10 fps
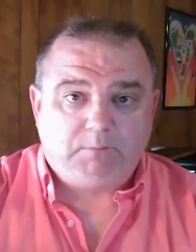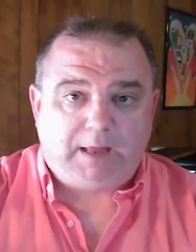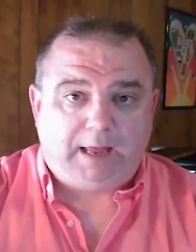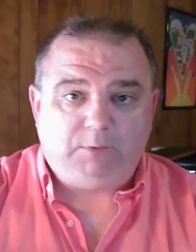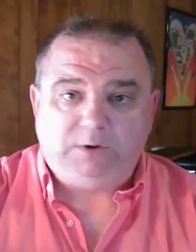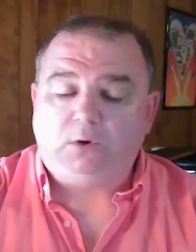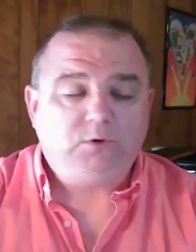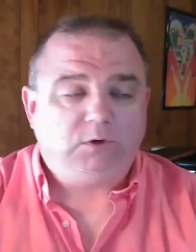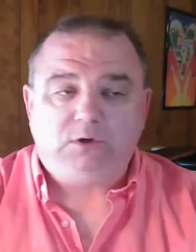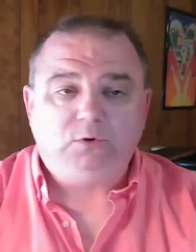And we
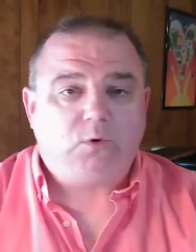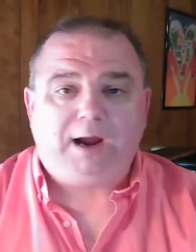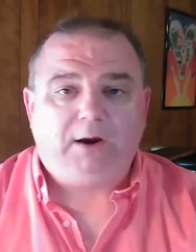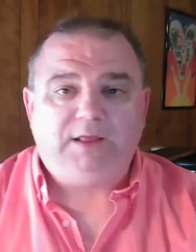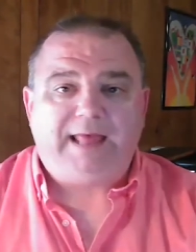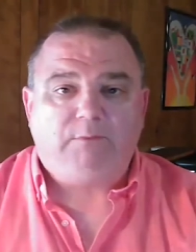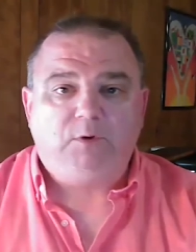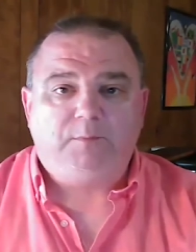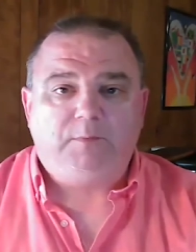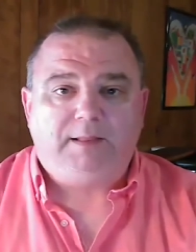don't do choir in that
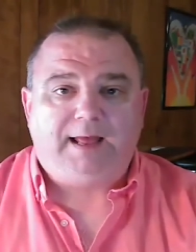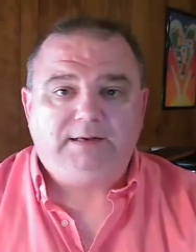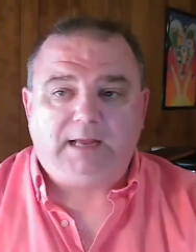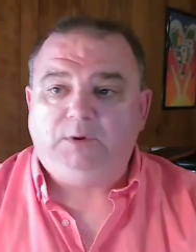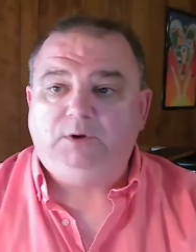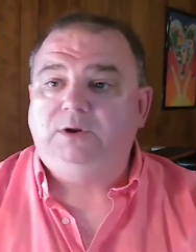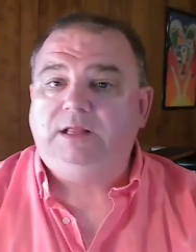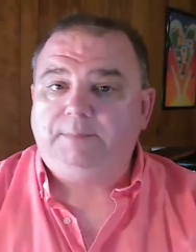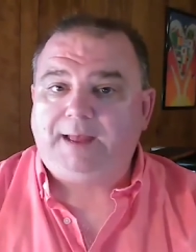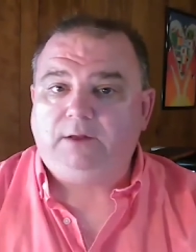room that day. We do it
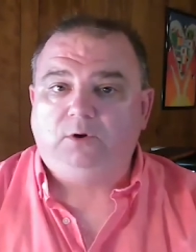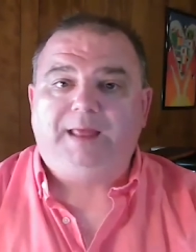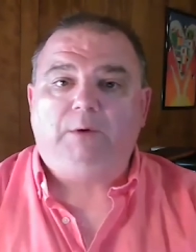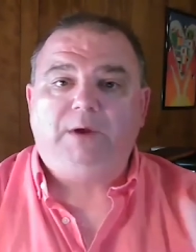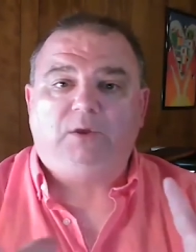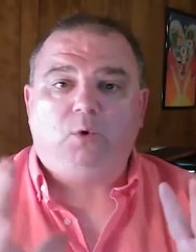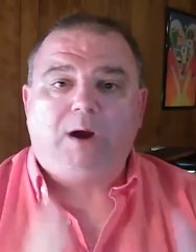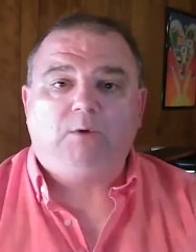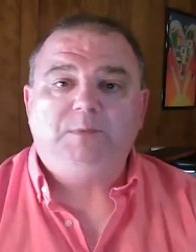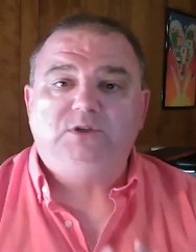in the band room. That way, the
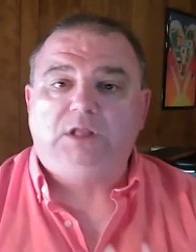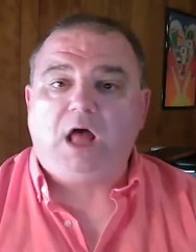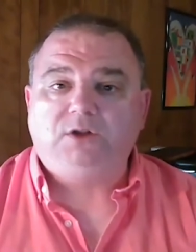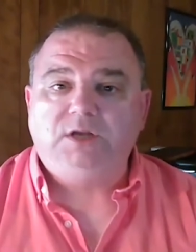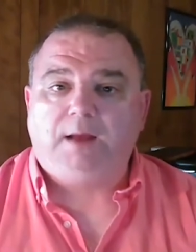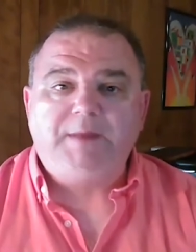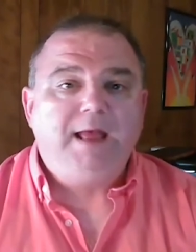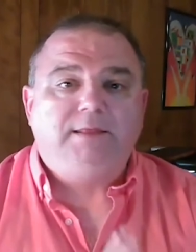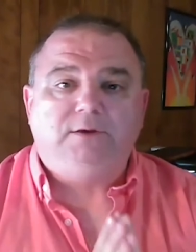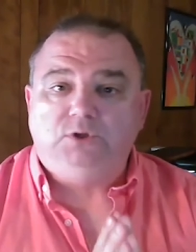choir room is locked up.
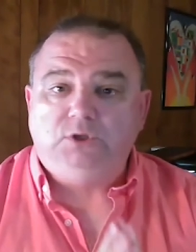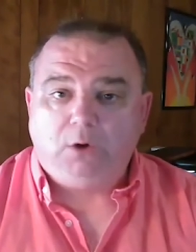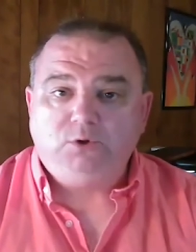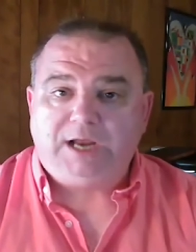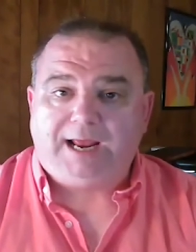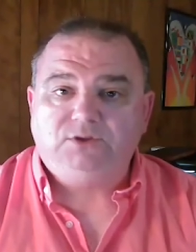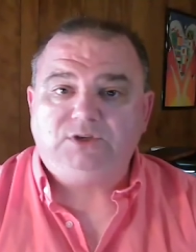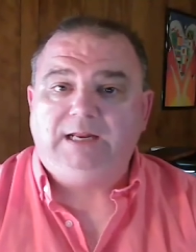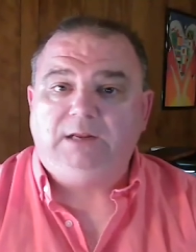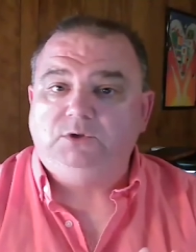There's no chance
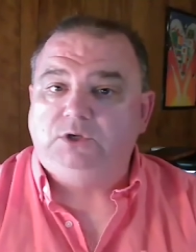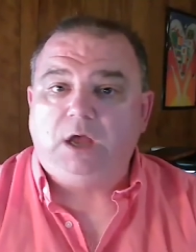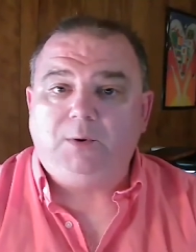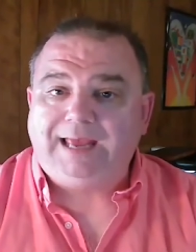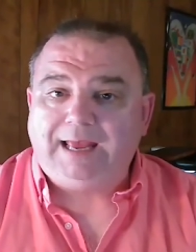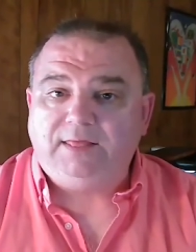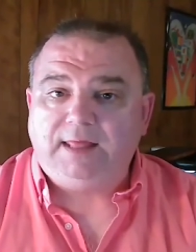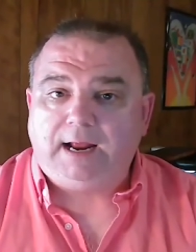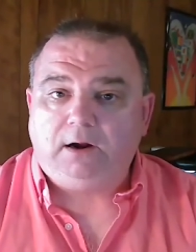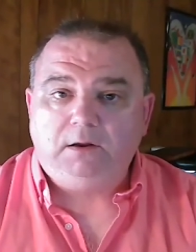anyone's going in
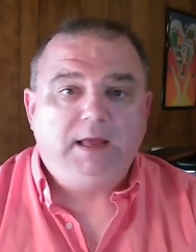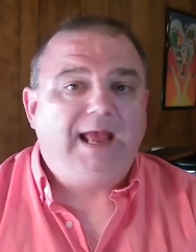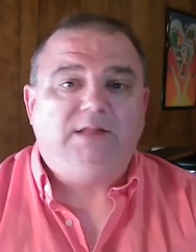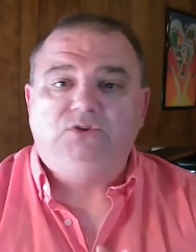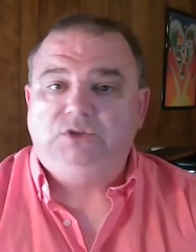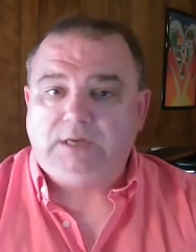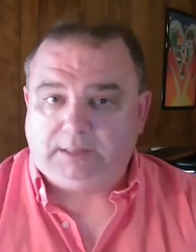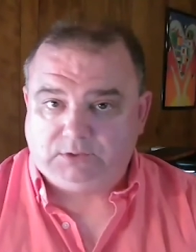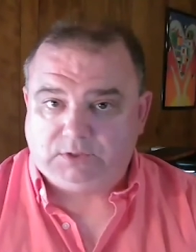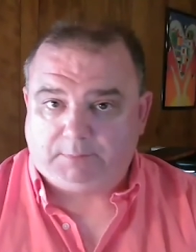there and
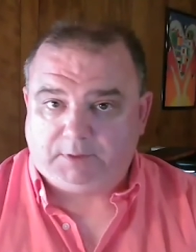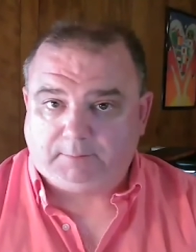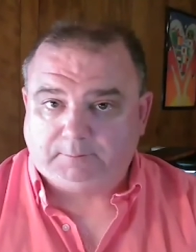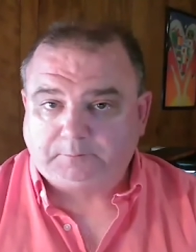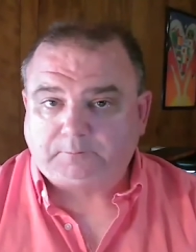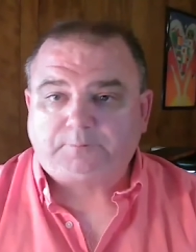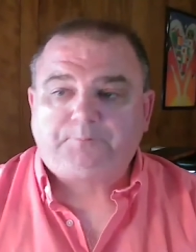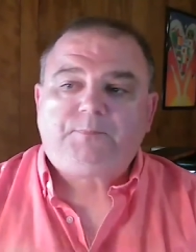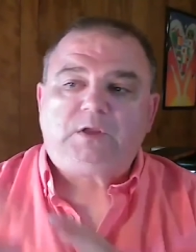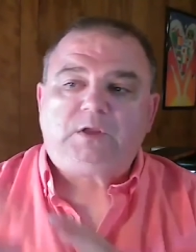stealing something.
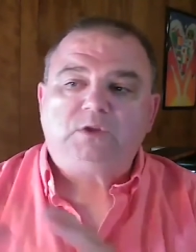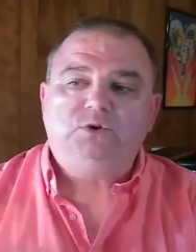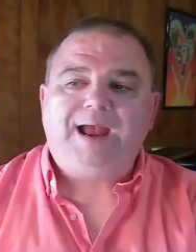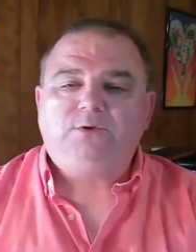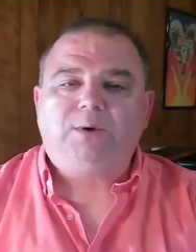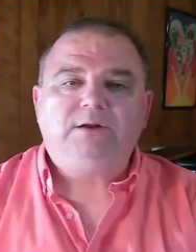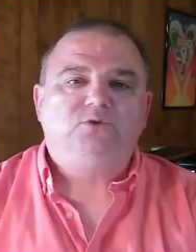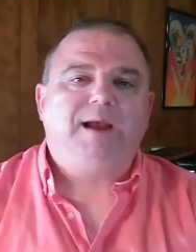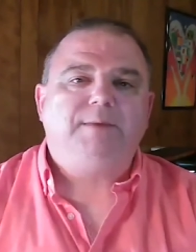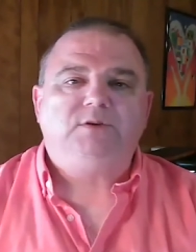So eighth graders
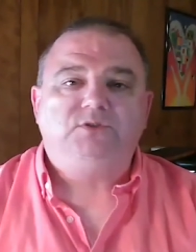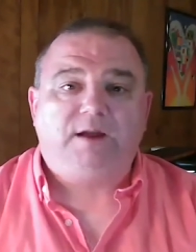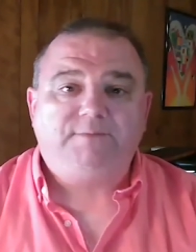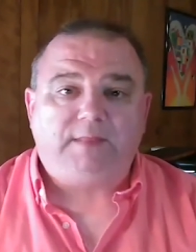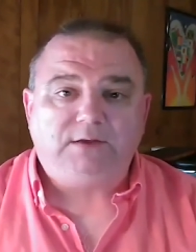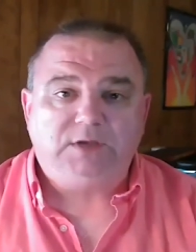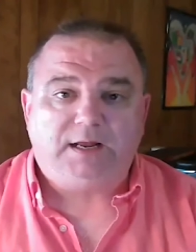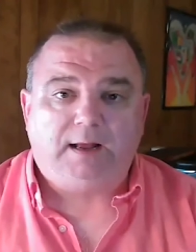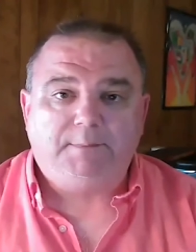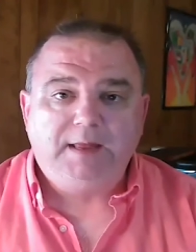grab their stuff and they set
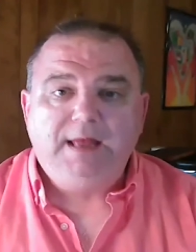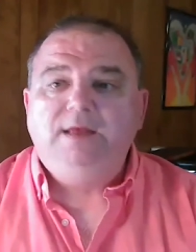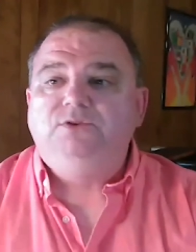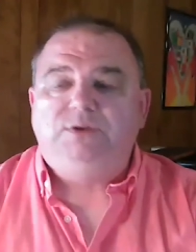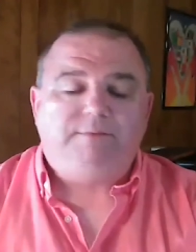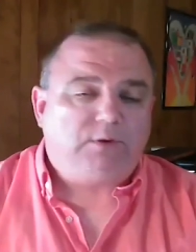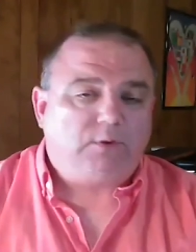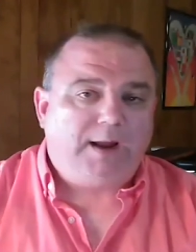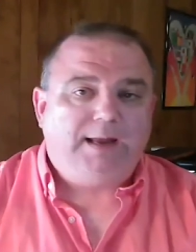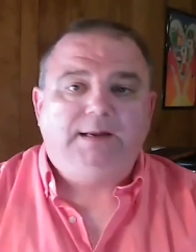up seventh
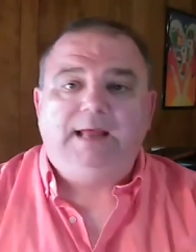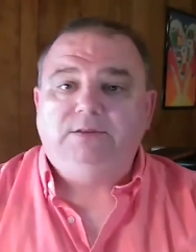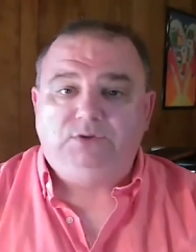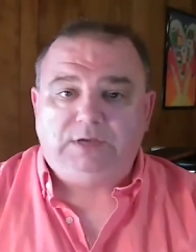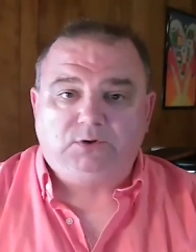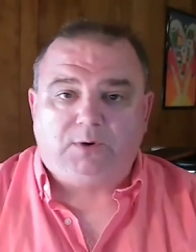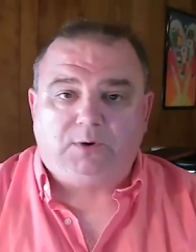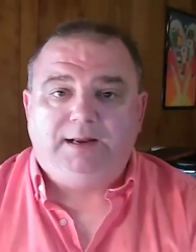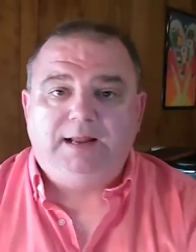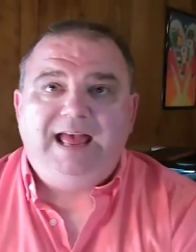grade and sixth grade.
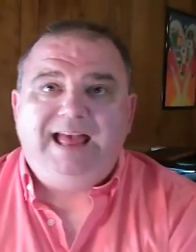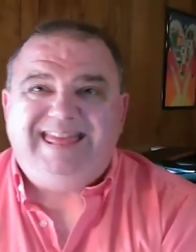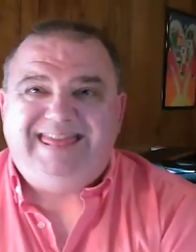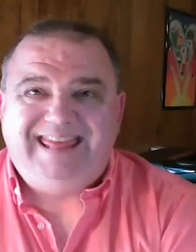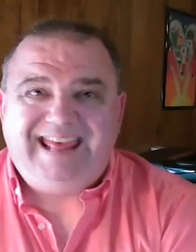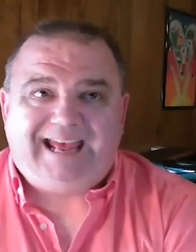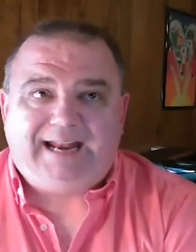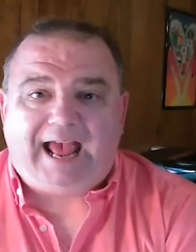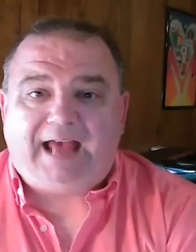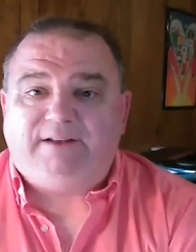
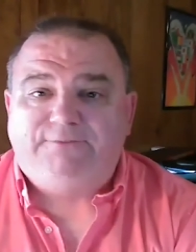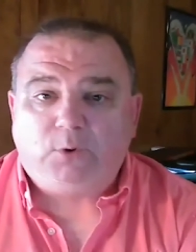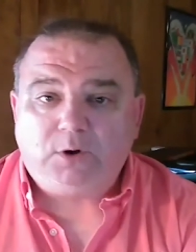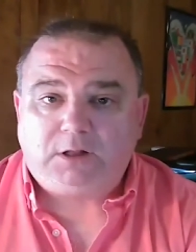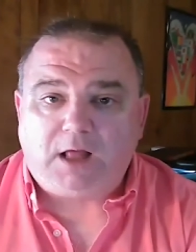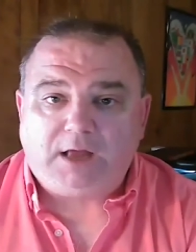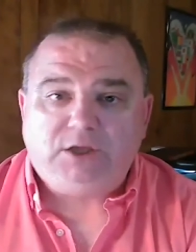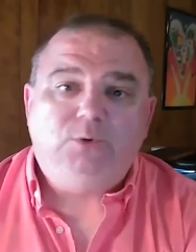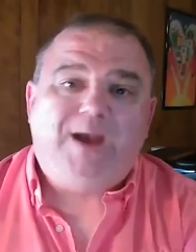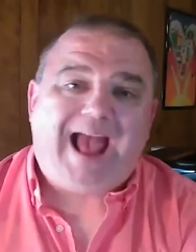Then at four o'clock,
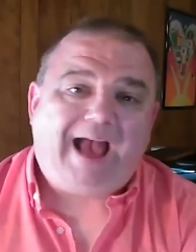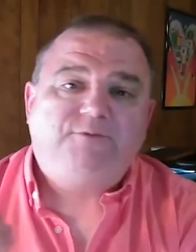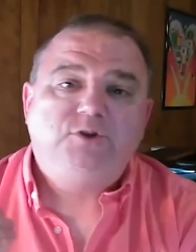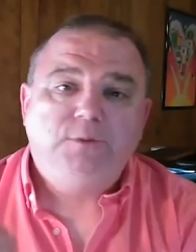you have to